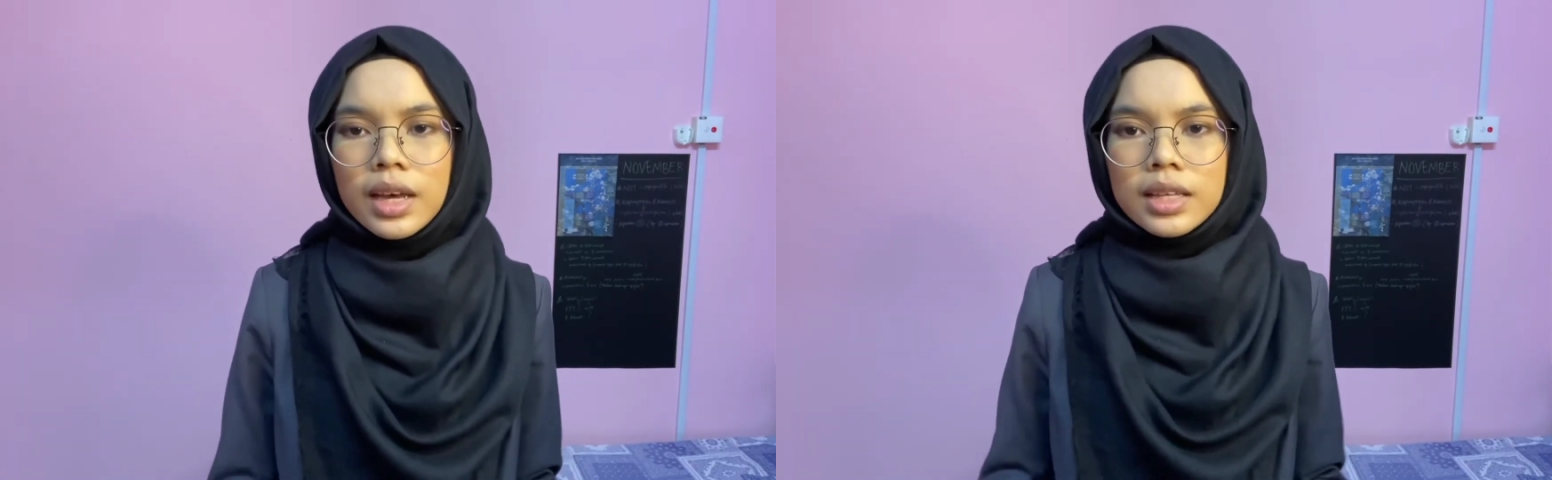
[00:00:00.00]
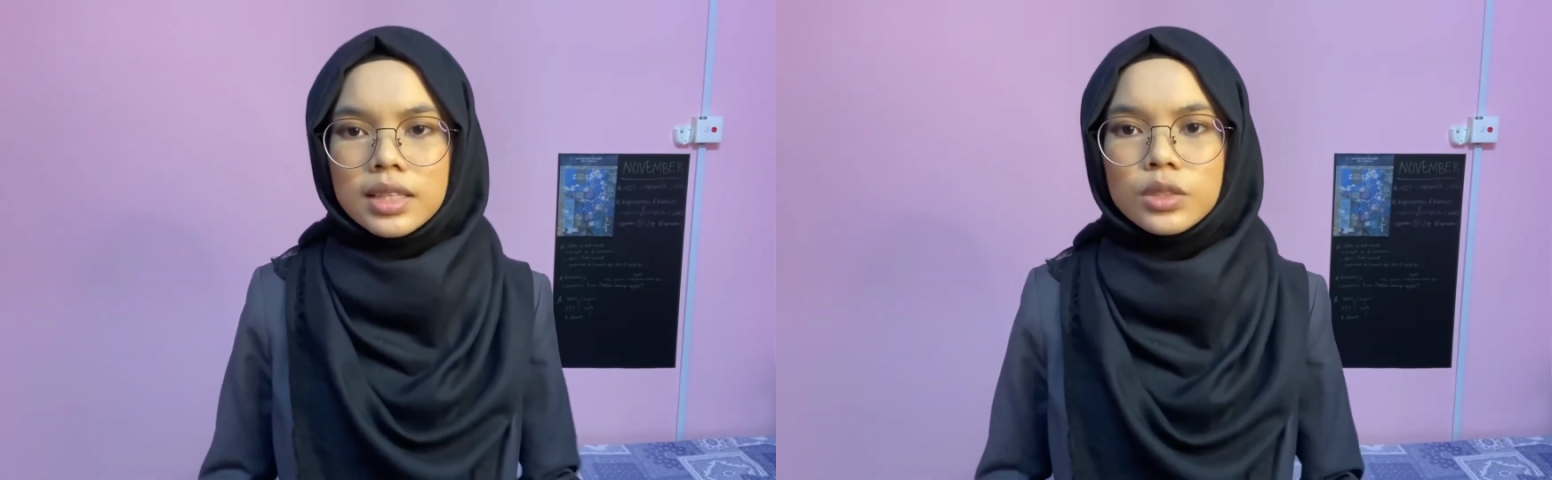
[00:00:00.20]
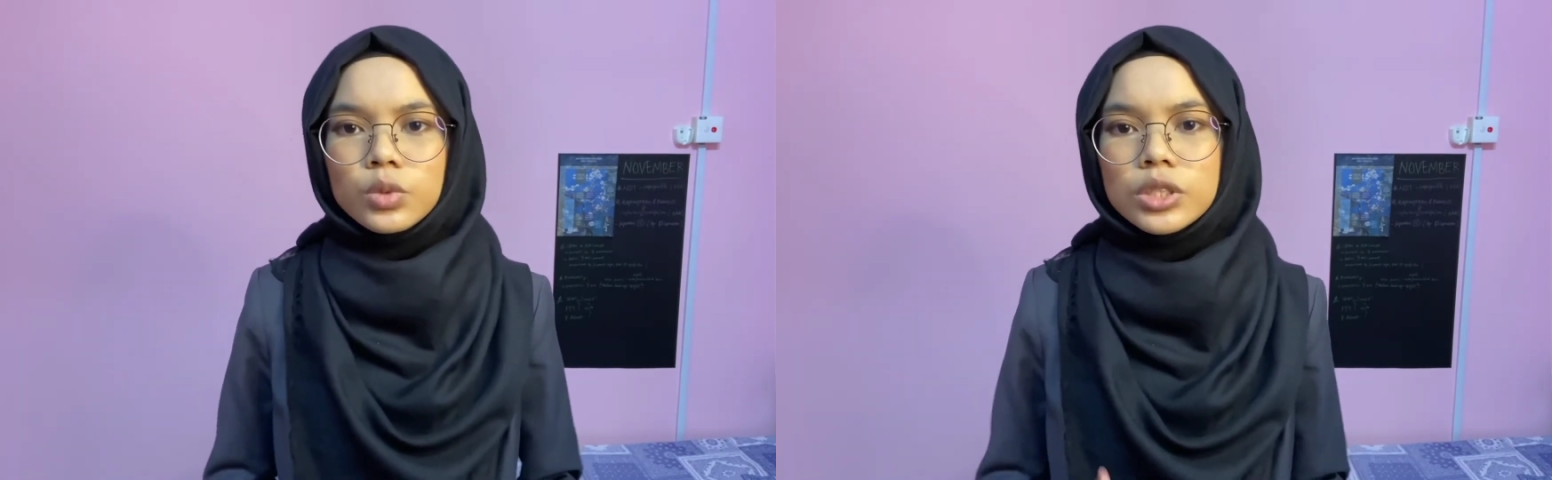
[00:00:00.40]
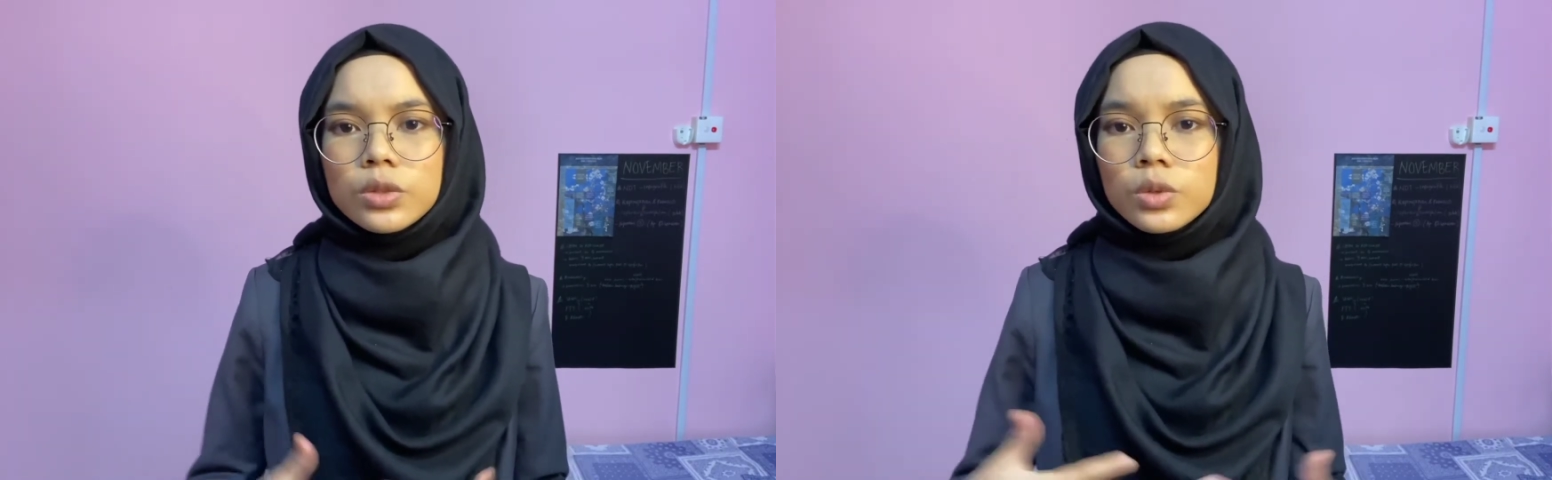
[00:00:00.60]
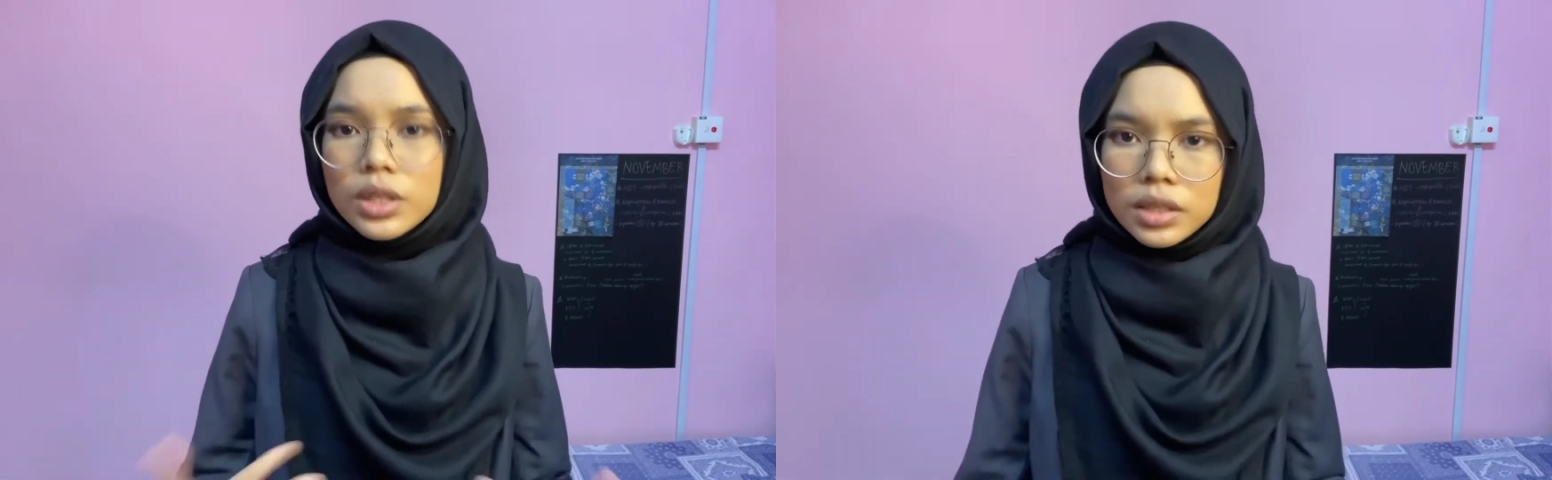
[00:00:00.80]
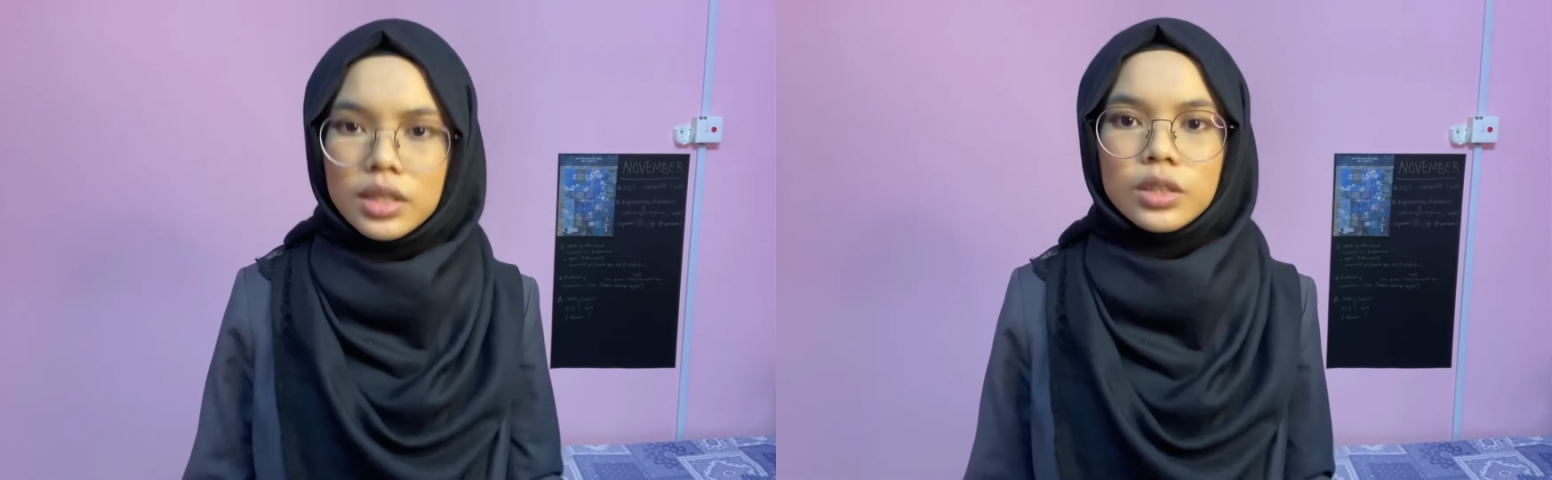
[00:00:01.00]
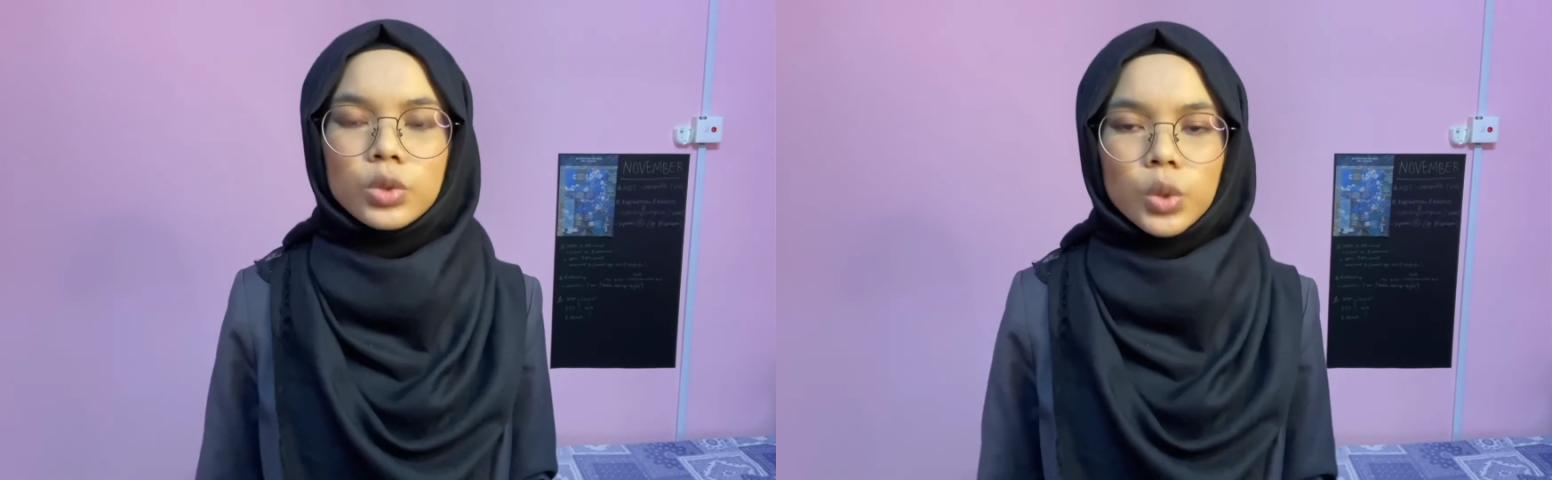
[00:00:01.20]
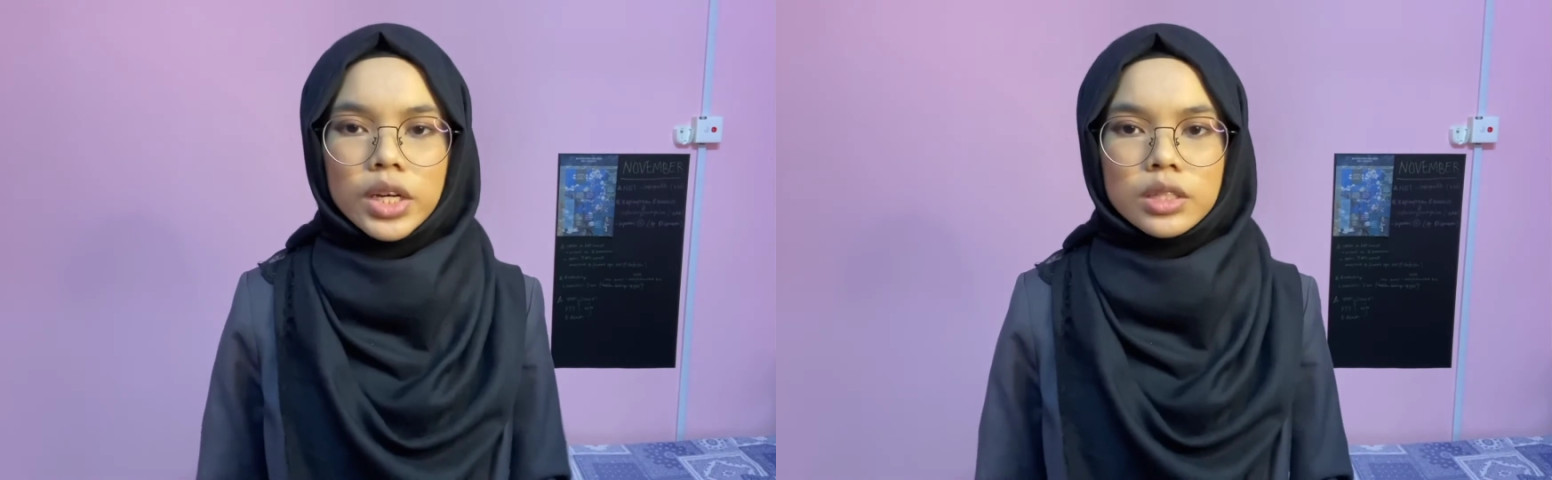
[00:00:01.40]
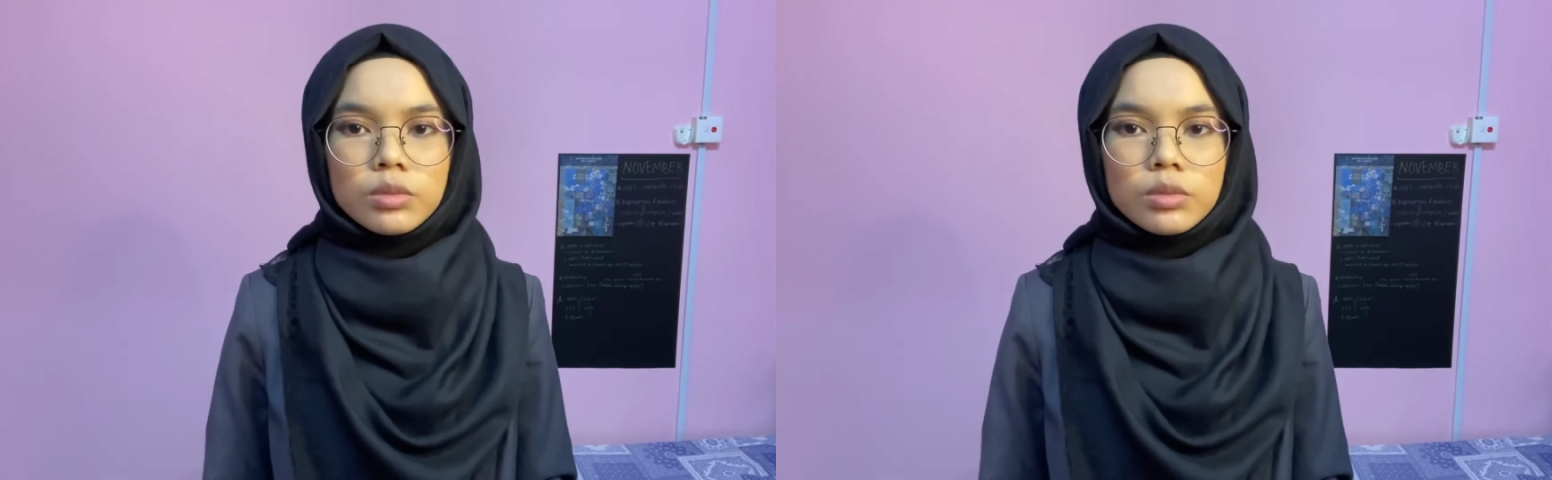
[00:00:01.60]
thus we should really think twice